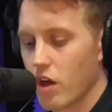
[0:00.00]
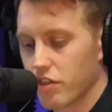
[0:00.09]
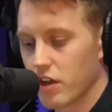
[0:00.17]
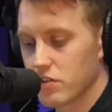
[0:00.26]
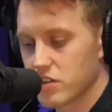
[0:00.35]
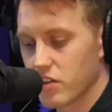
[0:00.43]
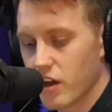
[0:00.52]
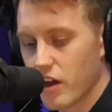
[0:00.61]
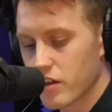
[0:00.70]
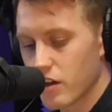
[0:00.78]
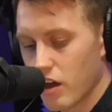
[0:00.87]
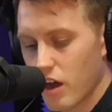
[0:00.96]
Well, I think something
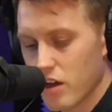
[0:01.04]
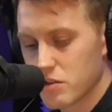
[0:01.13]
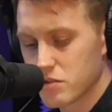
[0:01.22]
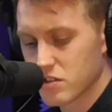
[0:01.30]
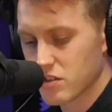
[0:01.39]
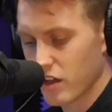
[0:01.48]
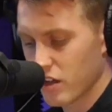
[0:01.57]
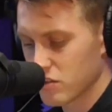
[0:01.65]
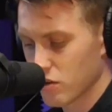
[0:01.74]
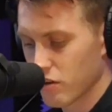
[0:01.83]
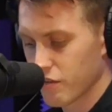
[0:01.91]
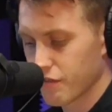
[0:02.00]
I use as like
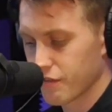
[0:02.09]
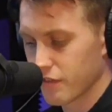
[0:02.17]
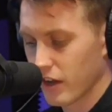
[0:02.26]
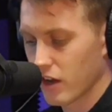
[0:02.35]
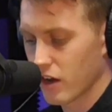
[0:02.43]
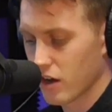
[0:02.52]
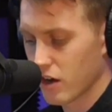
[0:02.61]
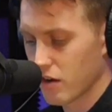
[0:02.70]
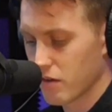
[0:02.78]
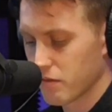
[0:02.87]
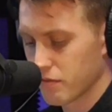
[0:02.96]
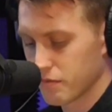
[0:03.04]
a sort of like
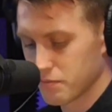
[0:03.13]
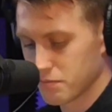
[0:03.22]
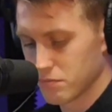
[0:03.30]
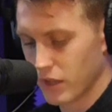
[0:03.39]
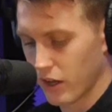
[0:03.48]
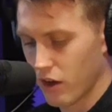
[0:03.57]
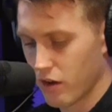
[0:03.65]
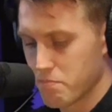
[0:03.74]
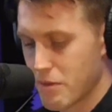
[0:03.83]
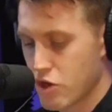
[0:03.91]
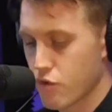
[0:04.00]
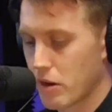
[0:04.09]
a
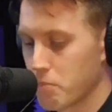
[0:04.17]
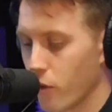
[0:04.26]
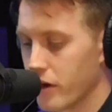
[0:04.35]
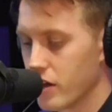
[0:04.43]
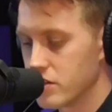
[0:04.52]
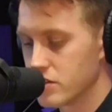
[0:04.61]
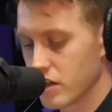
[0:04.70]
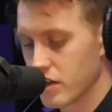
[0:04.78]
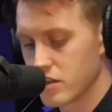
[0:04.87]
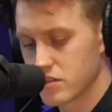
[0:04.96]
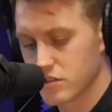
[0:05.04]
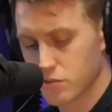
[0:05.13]
measuring point
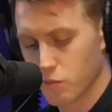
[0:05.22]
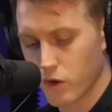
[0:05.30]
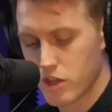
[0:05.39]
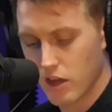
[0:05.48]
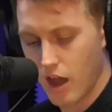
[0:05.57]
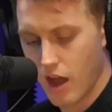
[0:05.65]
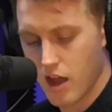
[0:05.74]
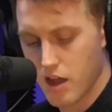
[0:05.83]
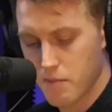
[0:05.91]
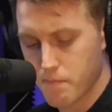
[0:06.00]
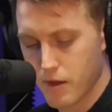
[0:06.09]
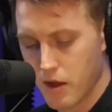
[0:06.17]
is when you get
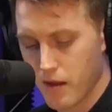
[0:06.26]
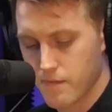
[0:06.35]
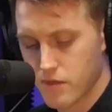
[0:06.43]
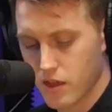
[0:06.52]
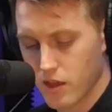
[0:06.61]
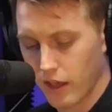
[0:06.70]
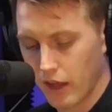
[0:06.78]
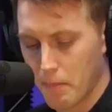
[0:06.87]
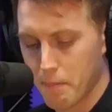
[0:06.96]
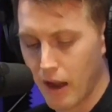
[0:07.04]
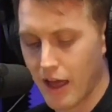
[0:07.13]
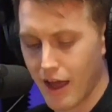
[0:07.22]
a
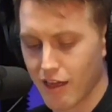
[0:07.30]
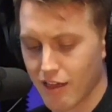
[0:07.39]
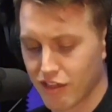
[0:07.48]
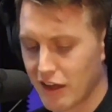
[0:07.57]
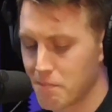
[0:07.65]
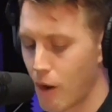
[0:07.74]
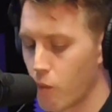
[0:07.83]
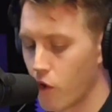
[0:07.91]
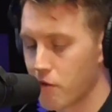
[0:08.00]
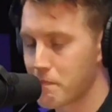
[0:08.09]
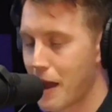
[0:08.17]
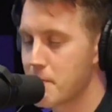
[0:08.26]
thing of a
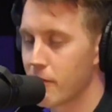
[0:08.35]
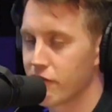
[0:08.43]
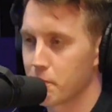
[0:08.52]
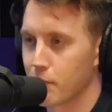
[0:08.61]
wad of paper